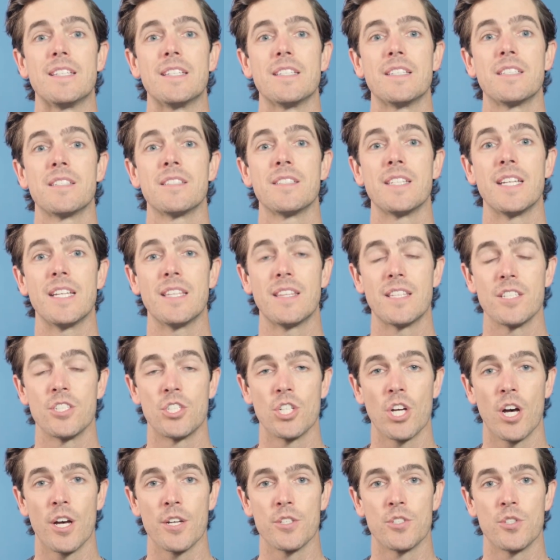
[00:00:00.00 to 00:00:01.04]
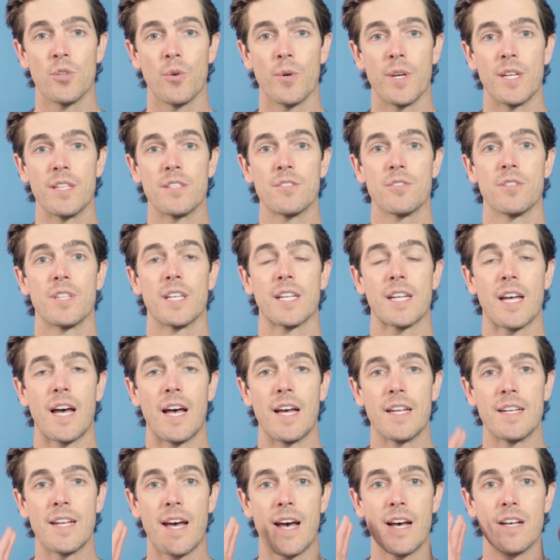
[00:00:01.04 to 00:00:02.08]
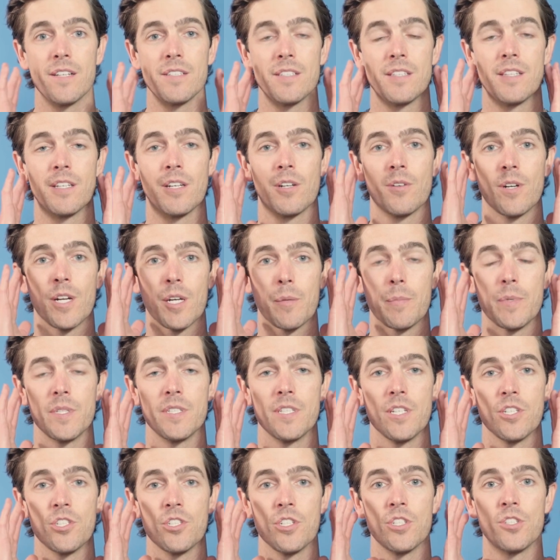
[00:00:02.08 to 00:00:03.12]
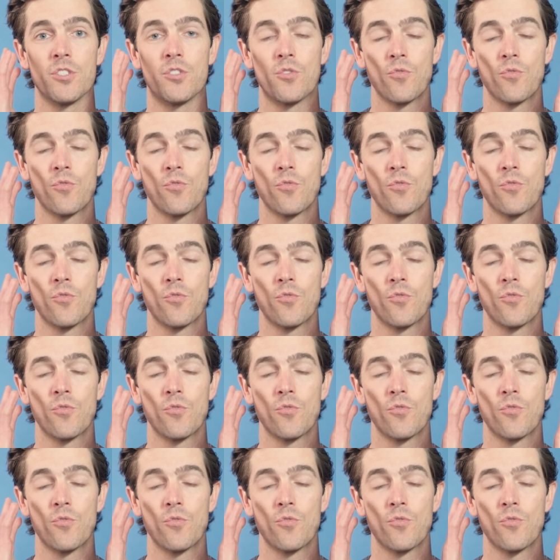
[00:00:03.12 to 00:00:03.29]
seat the jaw joints or the condyles in the correct position,